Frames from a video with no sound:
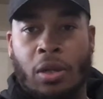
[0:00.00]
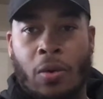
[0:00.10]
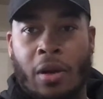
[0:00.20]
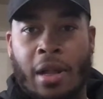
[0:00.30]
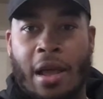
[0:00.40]

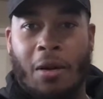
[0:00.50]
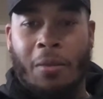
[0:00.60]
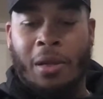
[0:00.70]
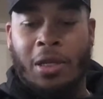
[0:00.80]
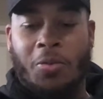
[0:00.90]
going to help
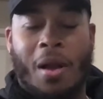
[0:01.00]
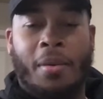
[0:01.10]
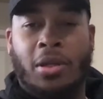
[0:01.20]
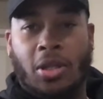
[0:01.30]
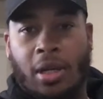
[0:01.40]
me. It's
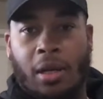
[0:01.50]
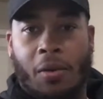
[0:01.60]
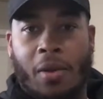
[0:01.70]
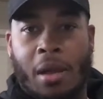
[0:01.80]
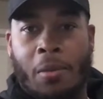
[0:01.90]
probably just going to
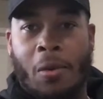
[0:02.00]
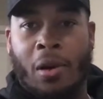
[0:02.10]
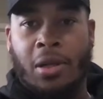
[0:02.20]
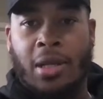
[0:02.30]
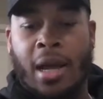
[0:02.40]
create more
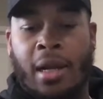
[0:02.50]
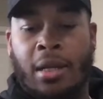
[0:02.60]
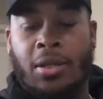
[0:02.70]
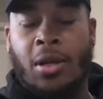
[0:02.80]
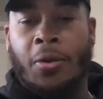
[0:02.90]
anxiety.
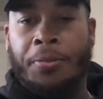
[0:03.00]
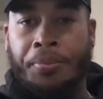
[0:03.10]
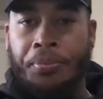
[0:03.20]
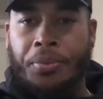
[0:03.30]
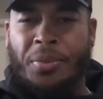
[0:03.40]
So
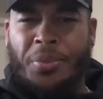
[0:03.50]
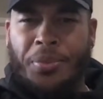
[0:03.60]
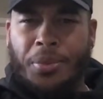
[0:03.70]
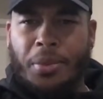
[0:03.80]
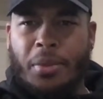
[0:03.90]

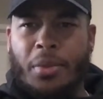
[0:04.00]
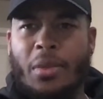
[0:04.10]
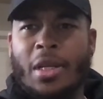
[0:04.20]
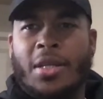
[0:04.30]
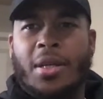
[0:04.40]

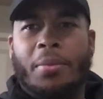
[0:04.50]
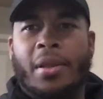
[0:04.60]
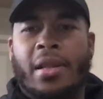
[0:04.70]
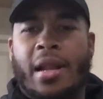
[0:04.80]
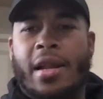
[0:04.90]
it's
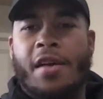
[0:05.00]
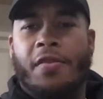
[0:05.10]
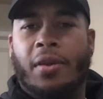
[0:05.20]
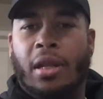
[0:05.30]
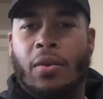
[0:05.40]
something that I
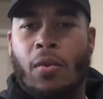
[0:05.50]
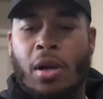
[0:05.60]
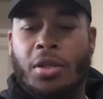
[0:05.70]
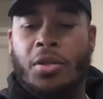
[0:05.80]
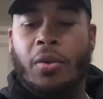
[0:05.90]
definitely
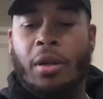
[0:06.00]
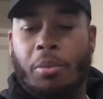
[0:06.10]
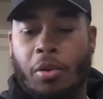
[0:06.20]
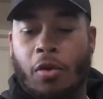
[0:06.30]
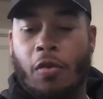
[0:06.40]
want to
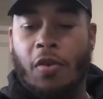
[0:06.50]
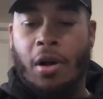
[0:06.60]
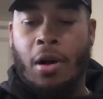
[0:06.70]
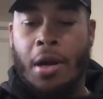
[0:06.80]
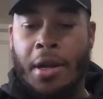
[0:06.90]
improve
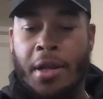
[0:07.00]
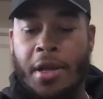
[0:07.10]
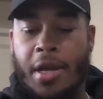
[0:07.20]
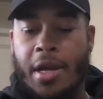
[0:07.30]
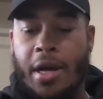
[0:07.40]
on.
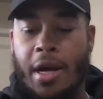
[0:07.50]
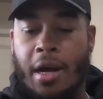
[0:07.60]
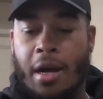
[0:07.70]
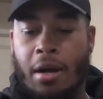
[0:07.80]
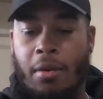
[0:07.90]

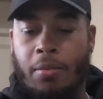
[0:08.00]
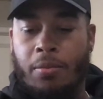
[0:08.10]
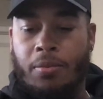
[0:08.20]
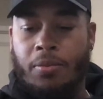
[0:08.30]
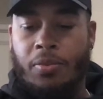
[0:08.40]
Um,
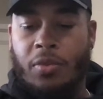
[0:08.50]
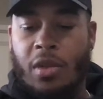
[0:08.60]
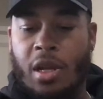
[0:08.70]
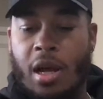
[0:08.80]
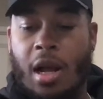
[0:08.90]

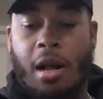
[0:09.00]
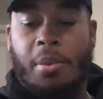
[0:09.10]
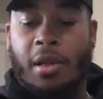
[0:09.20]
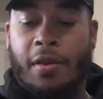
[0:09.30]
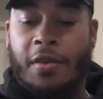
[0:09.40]
a
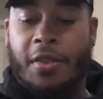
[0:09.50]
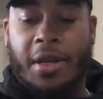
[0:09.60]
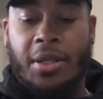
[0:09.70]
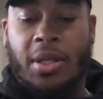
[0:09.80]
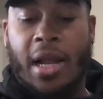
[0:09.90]
couple of other
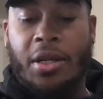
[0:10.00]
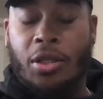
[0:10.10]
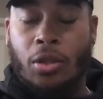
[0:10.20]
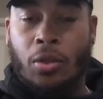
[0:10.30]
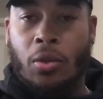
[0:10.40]
things that I
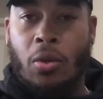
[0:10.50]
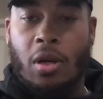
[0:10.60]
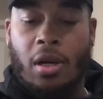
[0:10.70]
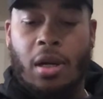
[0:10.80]
do